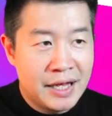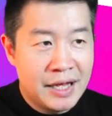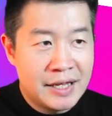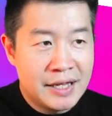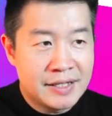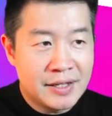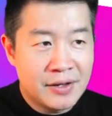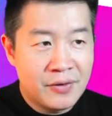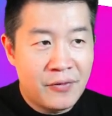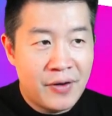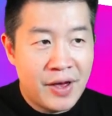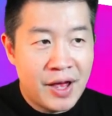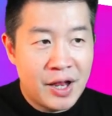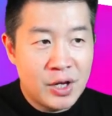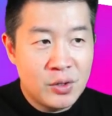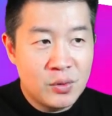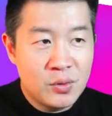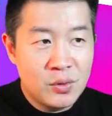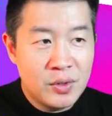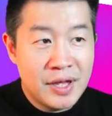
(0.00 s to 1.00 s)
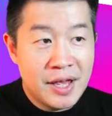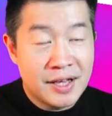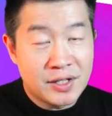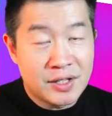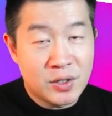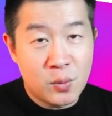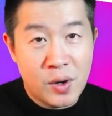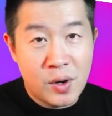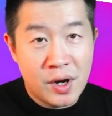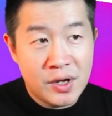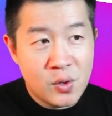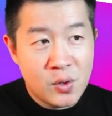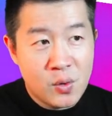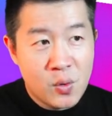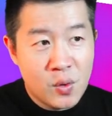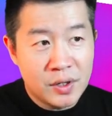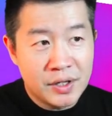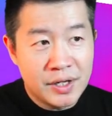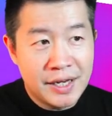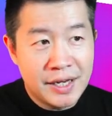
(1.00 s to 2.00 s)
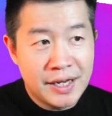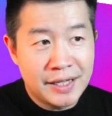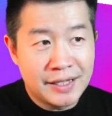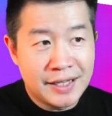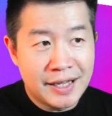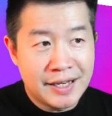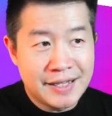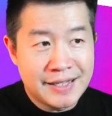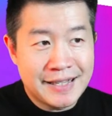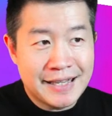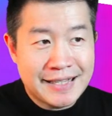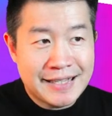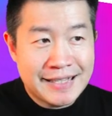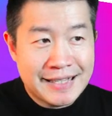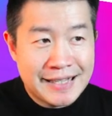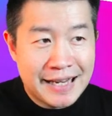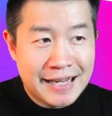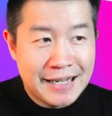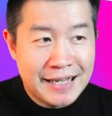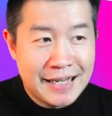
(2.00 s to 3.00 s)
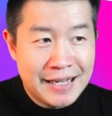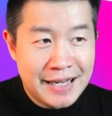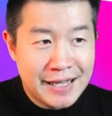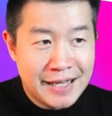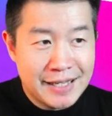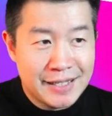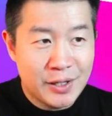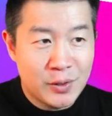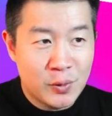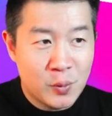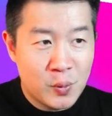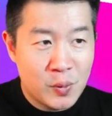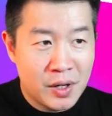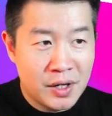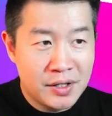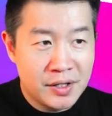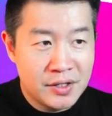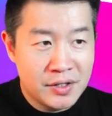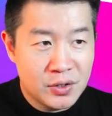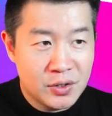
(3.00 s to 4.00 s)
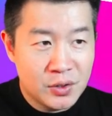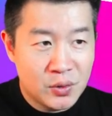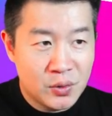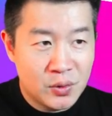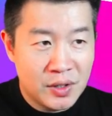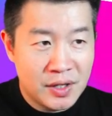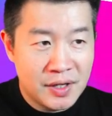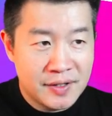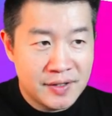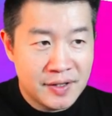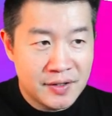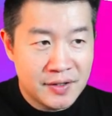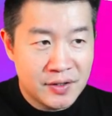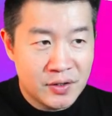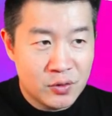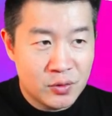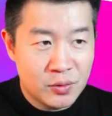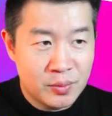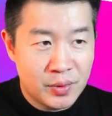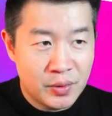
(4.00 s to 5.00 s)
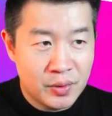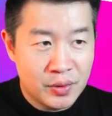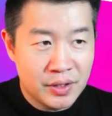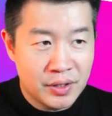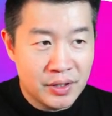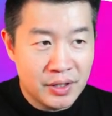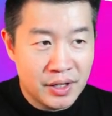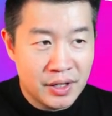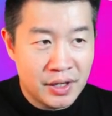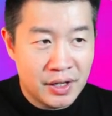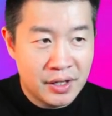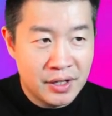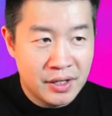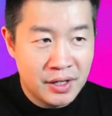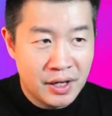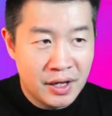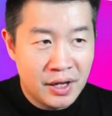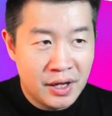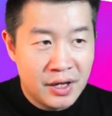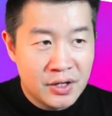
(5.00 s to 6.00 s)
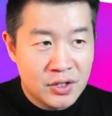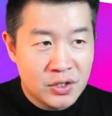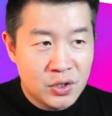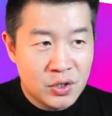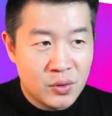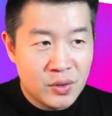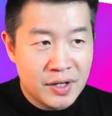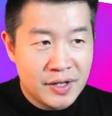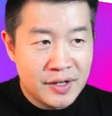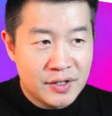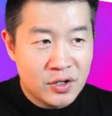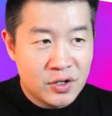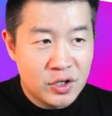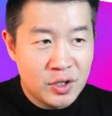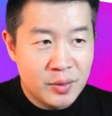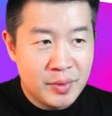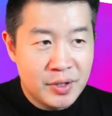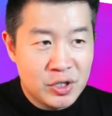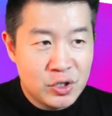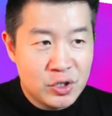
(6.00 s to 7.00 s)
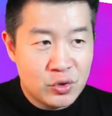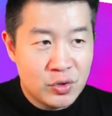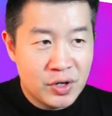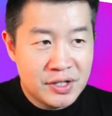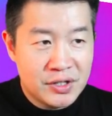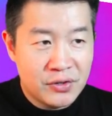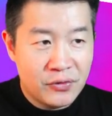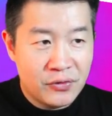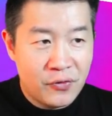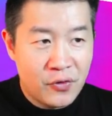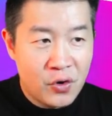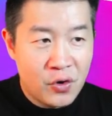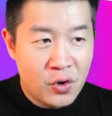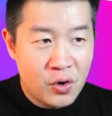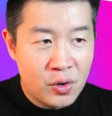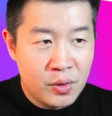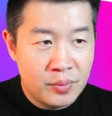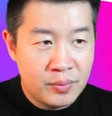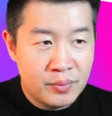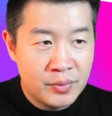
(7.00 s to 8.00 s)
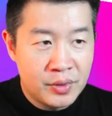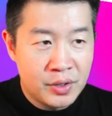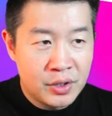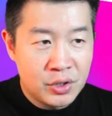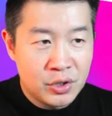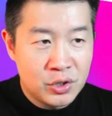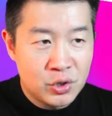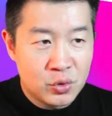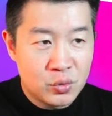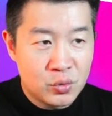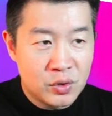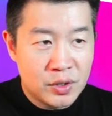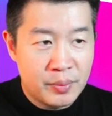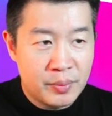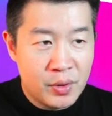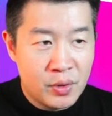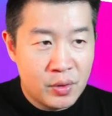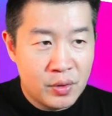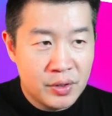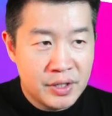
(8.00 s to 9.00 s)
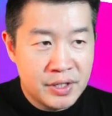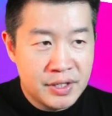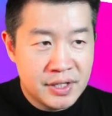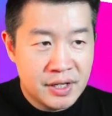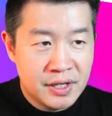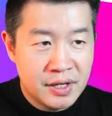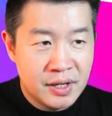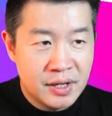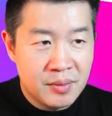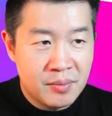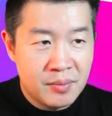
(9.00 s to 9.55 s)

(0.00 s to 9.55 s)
It is a value, it has a y coordinate that is slightly less than 1. So let's say 0.9. So it is going to be transformed to the point